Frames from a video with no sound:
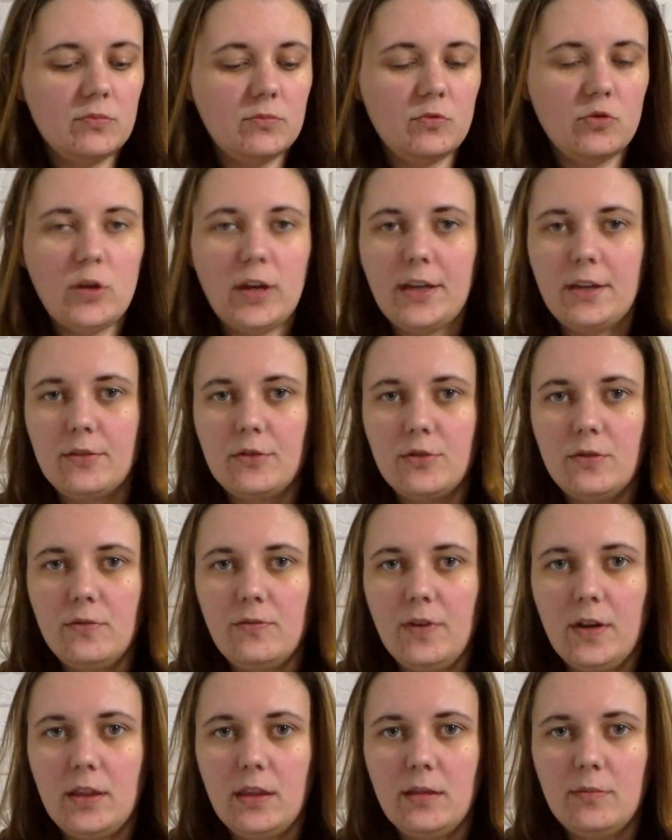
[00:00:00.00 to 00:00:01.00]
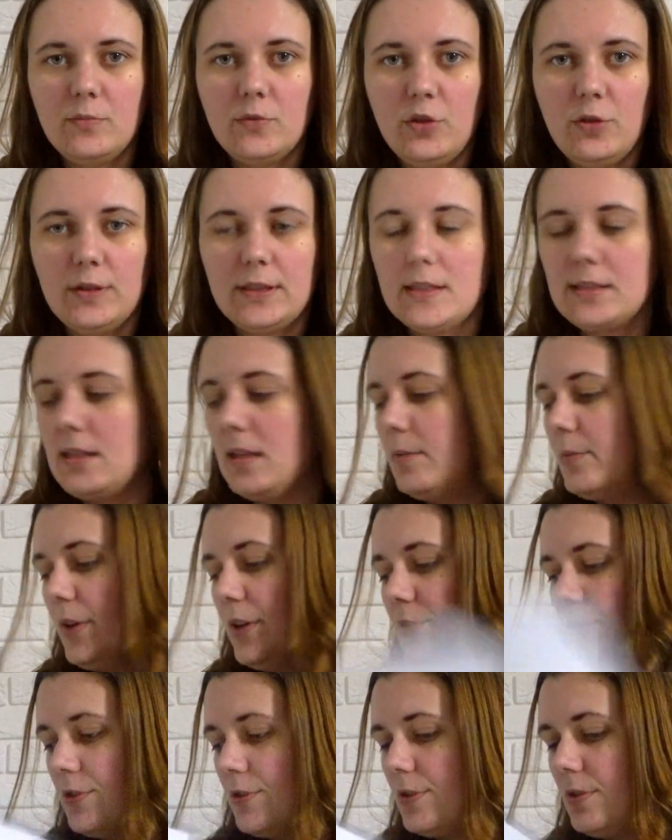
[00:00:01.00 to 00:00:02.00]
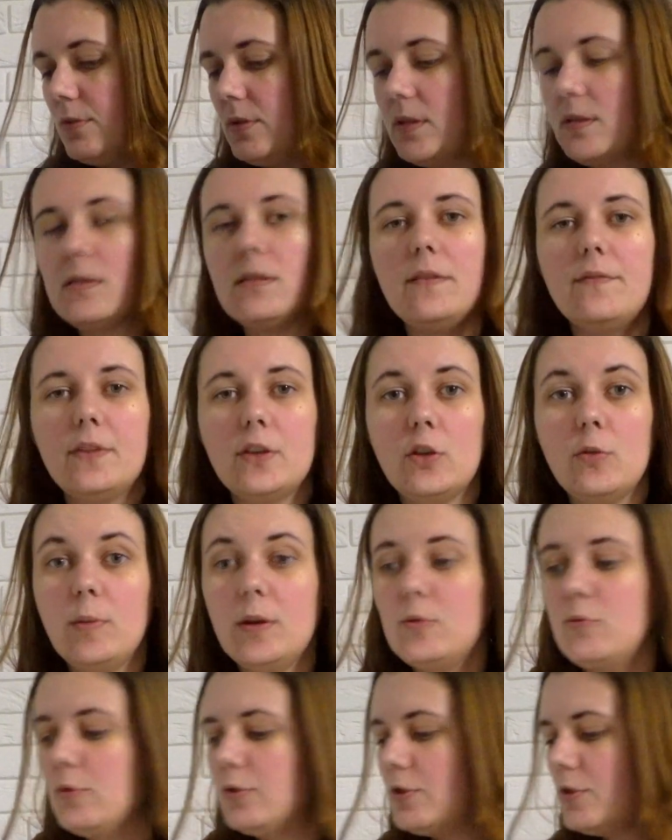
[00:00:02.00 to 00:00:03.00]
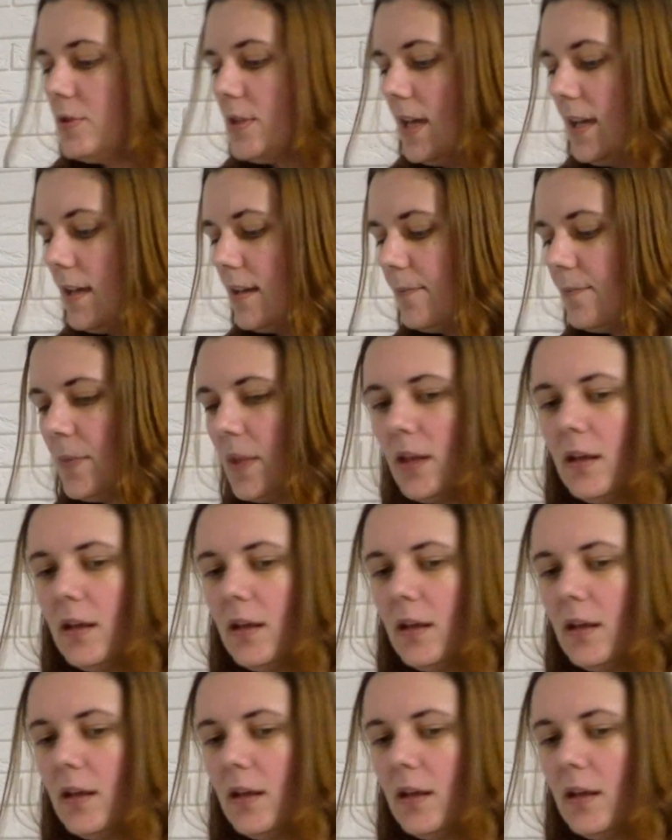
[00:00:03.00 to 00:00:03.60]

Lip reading: trying to find them during the celebration. So this is something you might want to take.